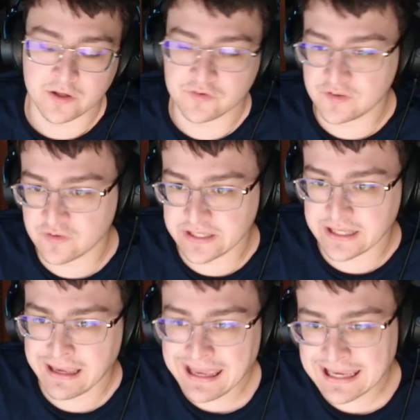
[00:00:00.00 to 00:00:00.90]
Because it's like
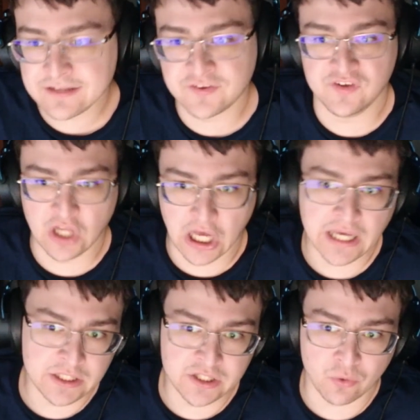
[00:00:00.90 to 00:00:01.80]
it's
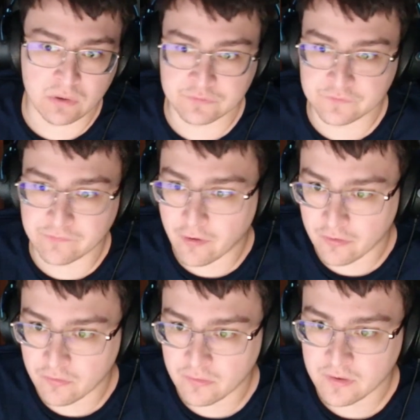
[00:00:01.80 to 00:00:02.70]
not your
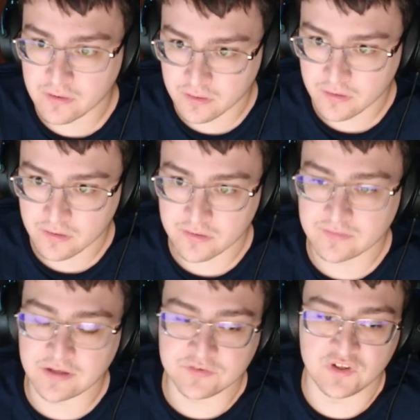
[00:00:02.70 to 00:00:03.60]
fault
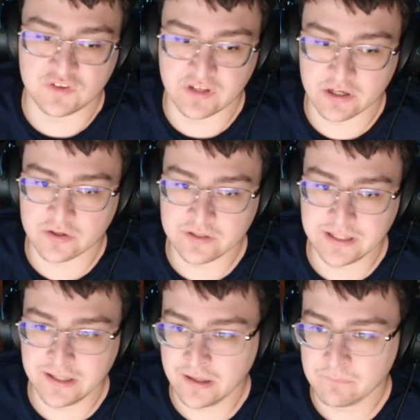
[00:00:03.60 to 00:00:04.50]

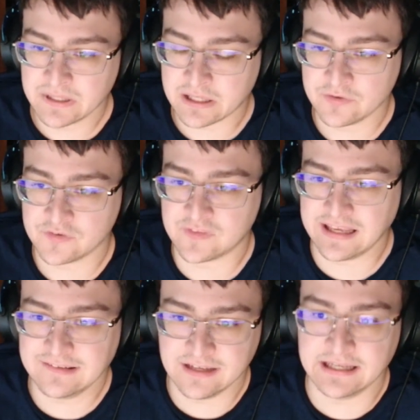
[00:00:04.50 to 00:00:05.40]
necessarily because
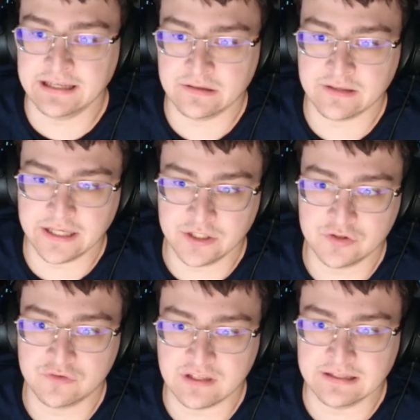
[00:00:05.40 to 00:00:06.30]
they
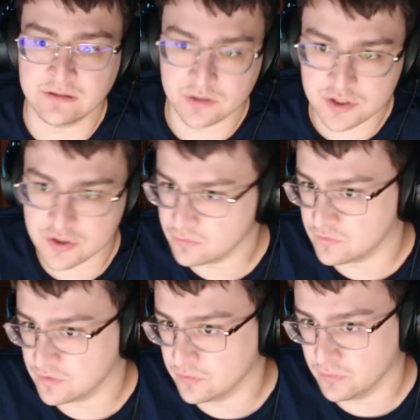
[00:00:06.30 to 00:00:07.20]
didn't
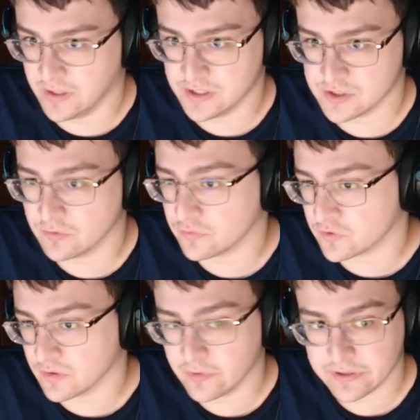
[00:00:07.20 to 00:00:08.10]
choose you. They chose
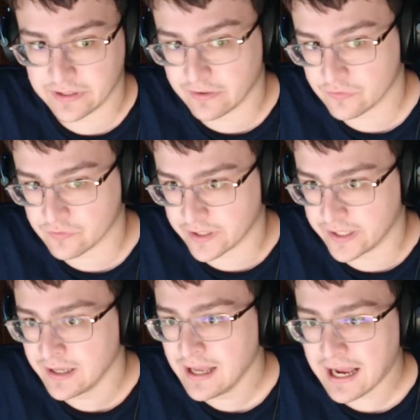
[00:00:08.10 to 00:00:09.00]
someone else,
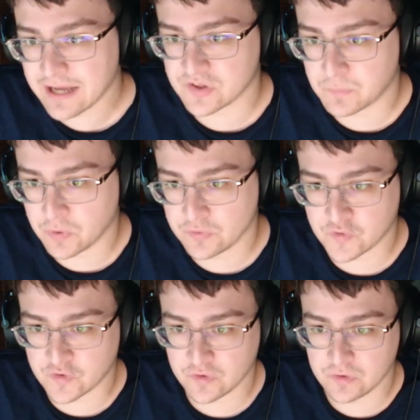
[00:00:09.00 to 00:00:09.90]
right? As
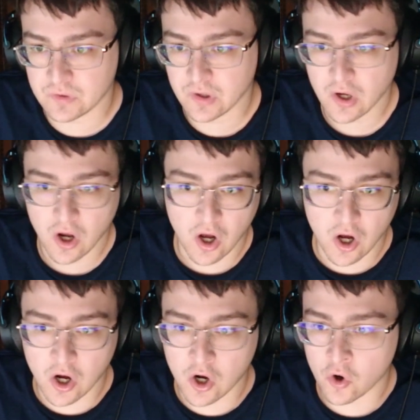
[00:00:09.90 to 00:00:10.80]
opposed to,
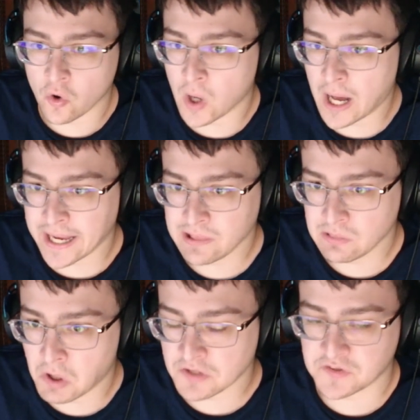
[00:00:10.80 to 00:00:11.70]
oh, I
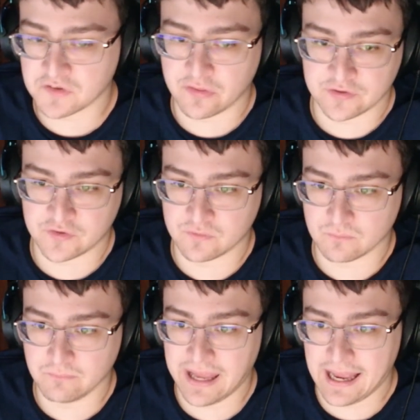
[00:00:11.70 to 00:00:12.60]
lost this
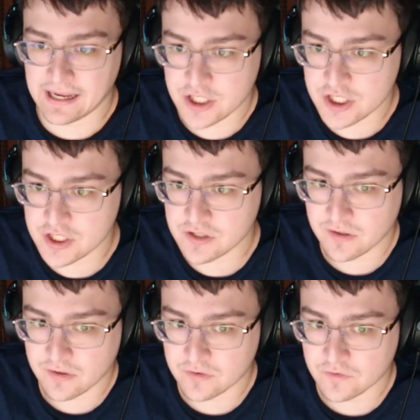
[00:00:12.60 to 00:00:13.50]
match,
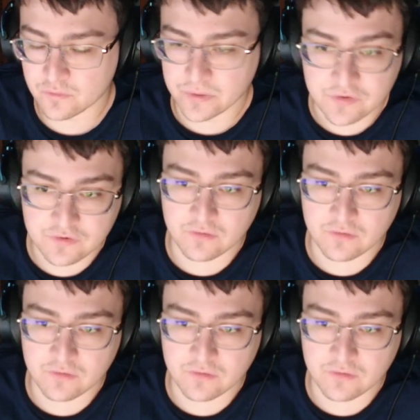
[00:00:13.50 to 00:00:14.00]
so